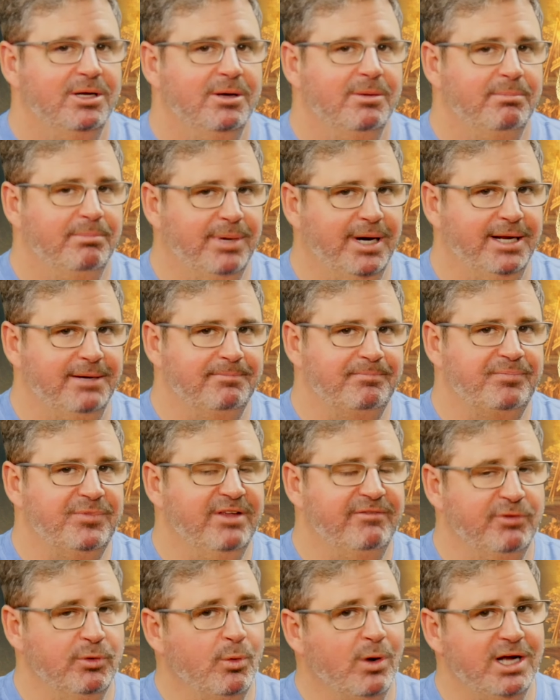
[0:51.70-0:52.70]
but
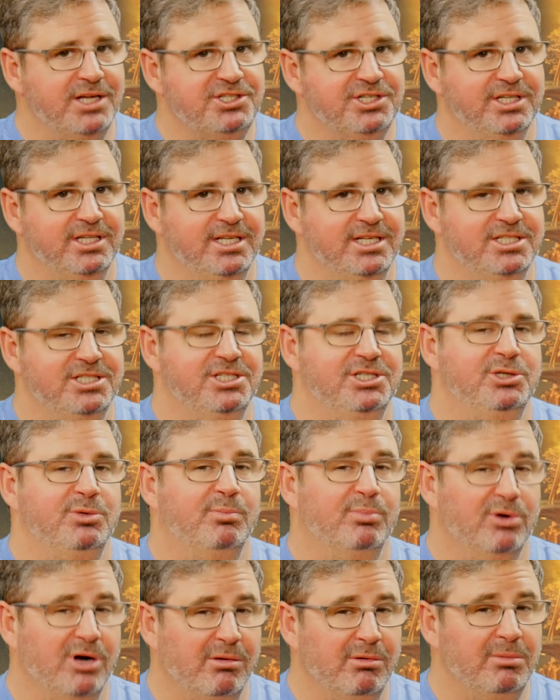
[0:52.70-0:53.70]
if you're watching this, you
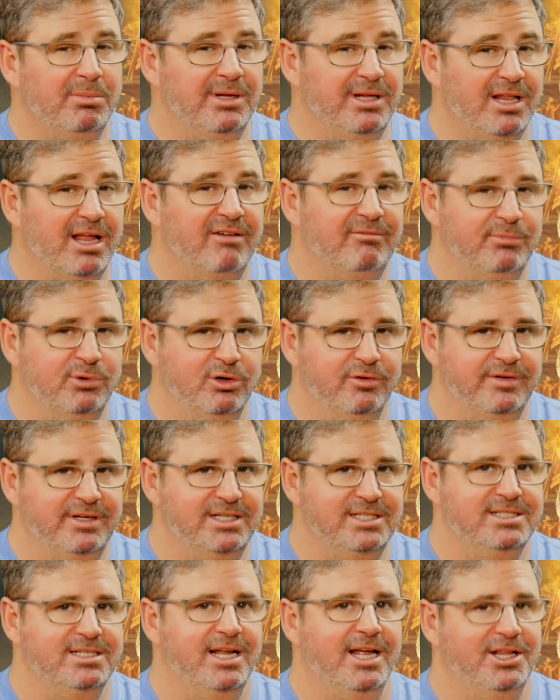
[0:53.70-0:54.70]
probably love movies,